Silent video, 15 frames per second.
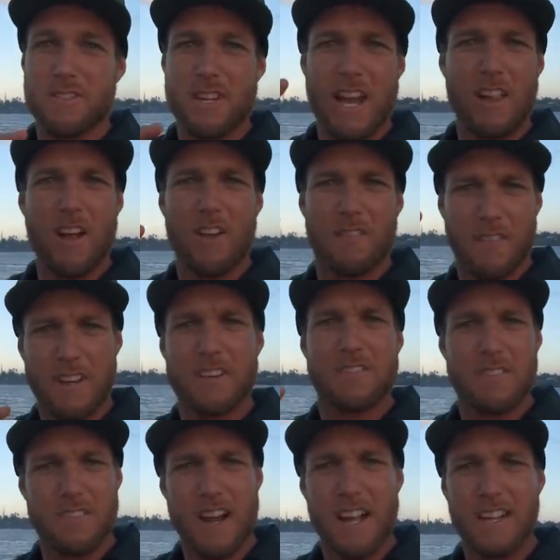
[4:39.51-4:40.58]

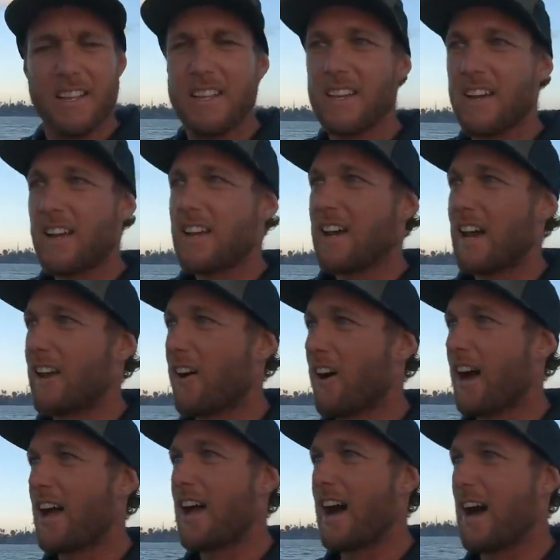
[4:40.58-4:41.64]
trevally and
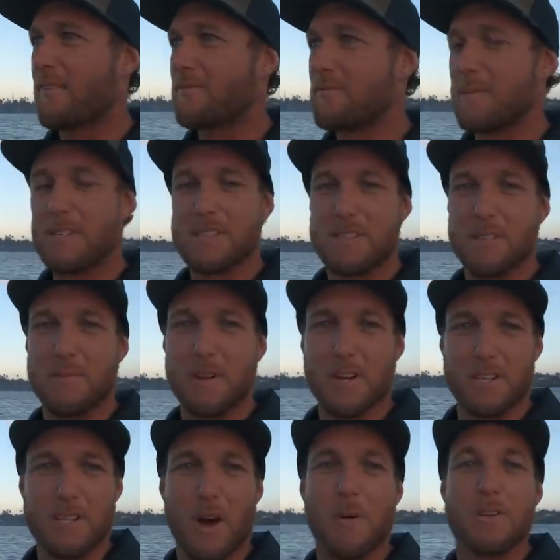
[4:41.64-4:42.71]
I missed them
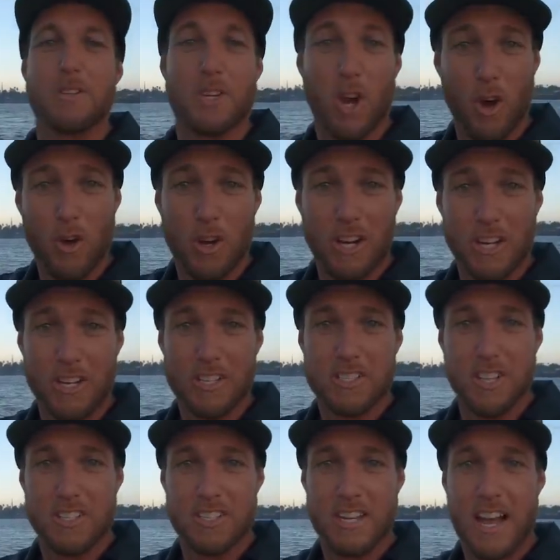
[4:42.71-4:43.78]
because I was cooking it.
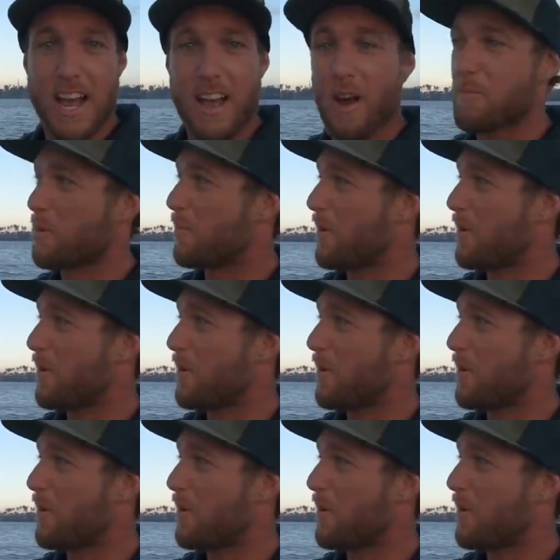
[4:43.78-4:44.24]
So today I'm